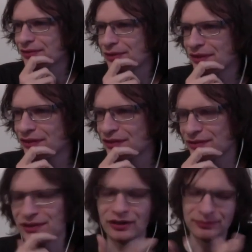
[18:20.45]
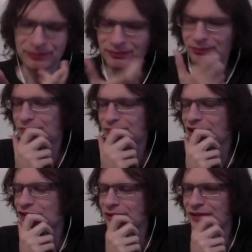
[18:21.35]
the mix and
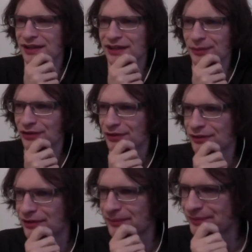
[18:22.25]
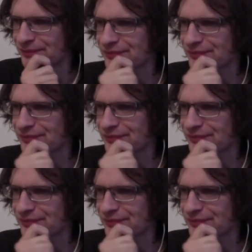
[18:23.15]
much better outcomes sonically.